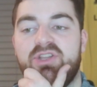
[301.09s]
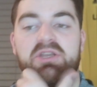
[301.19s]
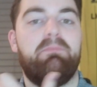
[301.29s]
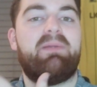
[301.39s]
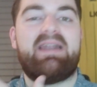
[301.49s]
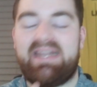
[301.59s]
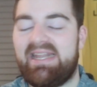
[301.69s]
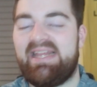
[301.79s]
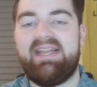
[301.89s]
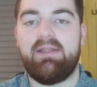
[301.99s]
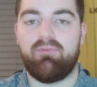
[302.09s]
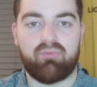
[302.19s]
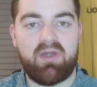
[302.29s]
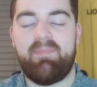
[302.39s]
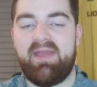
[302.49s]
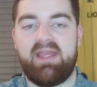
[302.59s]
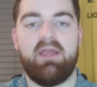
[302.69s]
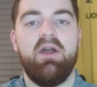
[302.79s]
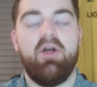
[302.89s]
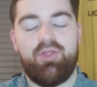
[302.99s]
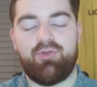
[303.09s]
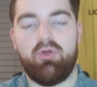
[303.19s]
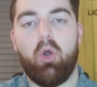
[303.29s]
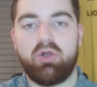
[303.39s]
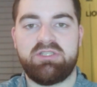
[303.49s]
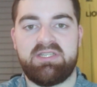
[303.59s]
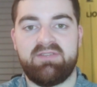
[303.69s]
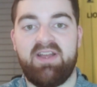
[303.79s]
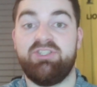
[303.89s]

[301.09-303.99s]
completely ripping through Oxford's defence,